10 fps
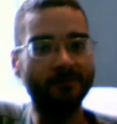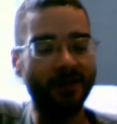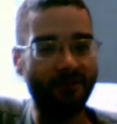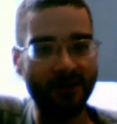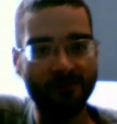
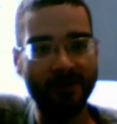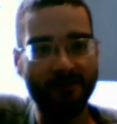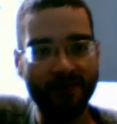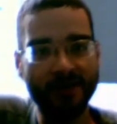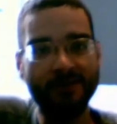If any
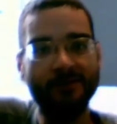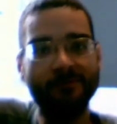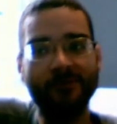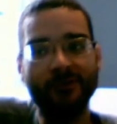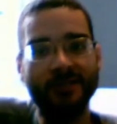of the
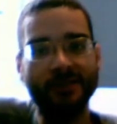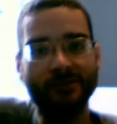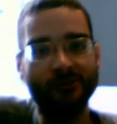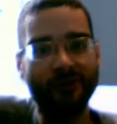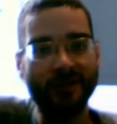Christians
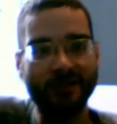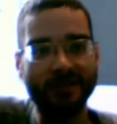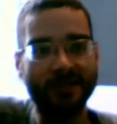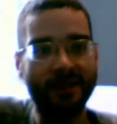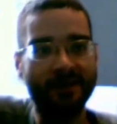or creationists
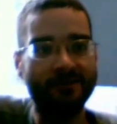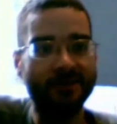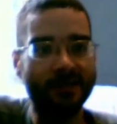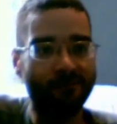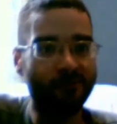say that
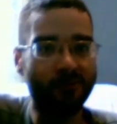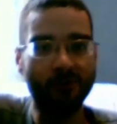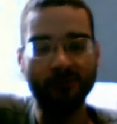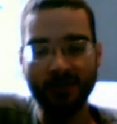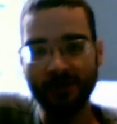atheists have no
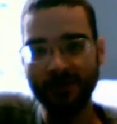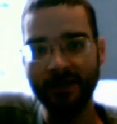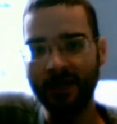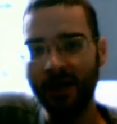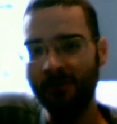morals, I'm going to
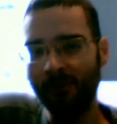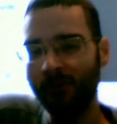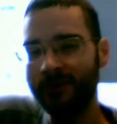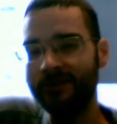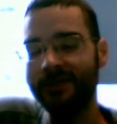
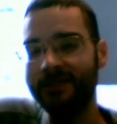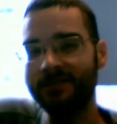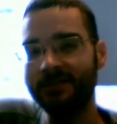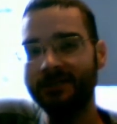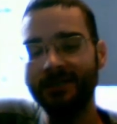point to
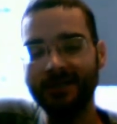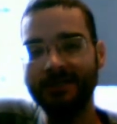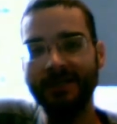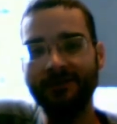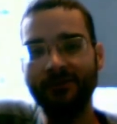this, because as I
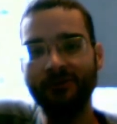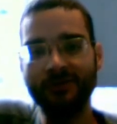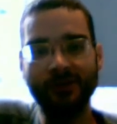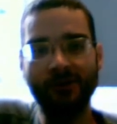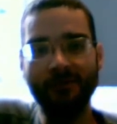said, even though
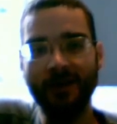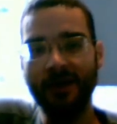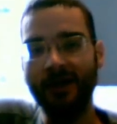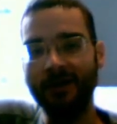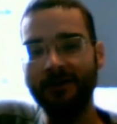it's not
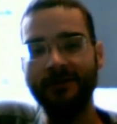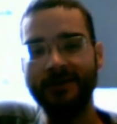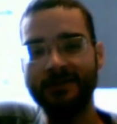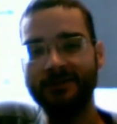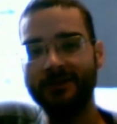an
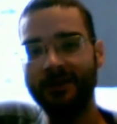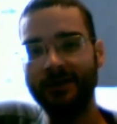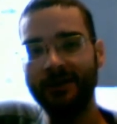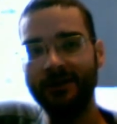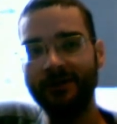atheist
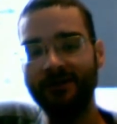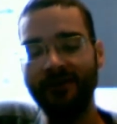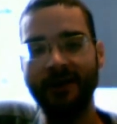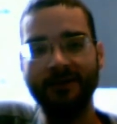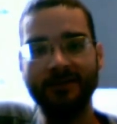
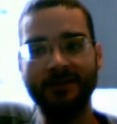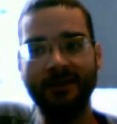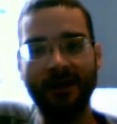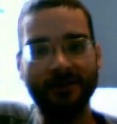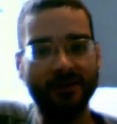event,
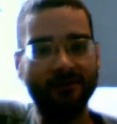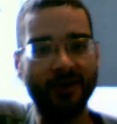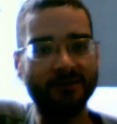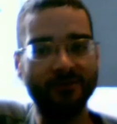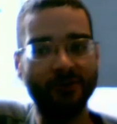I think the
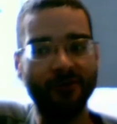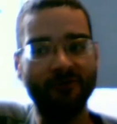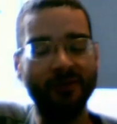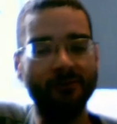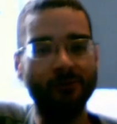vast majority
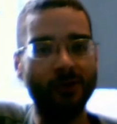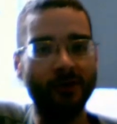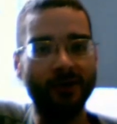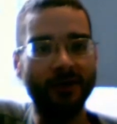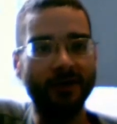of people
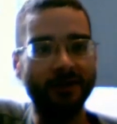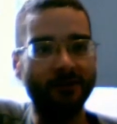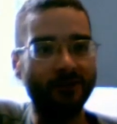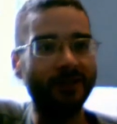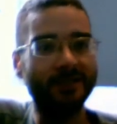were,
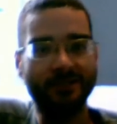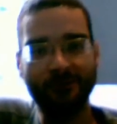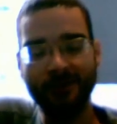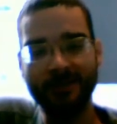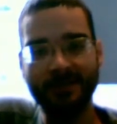or at
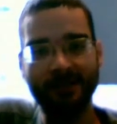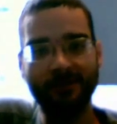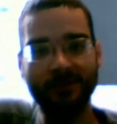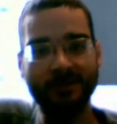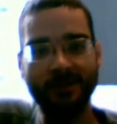least
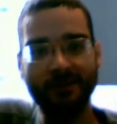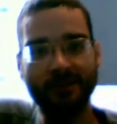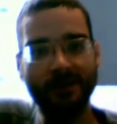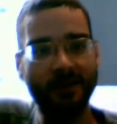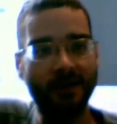agnostic,
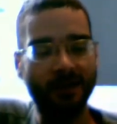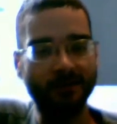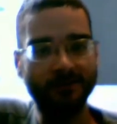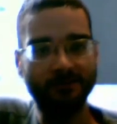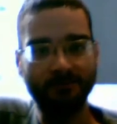
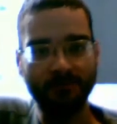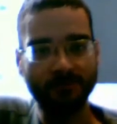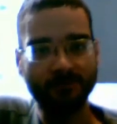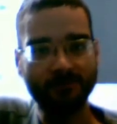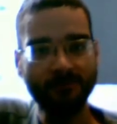and
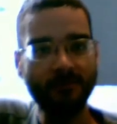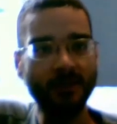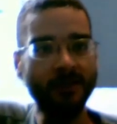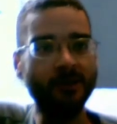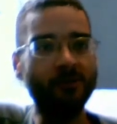
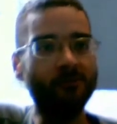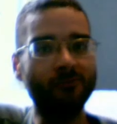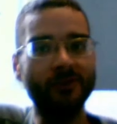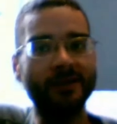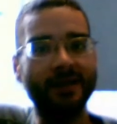you know,
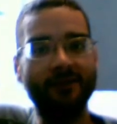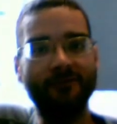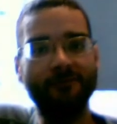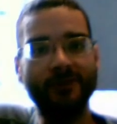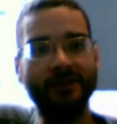we
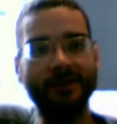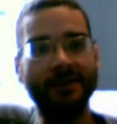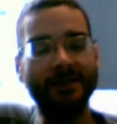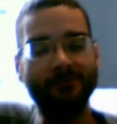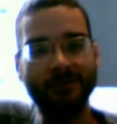didn't
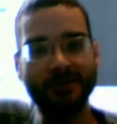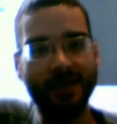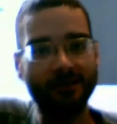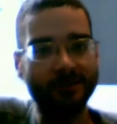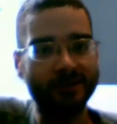need anyone to
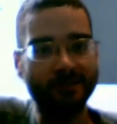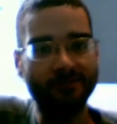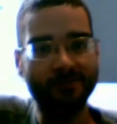tell us to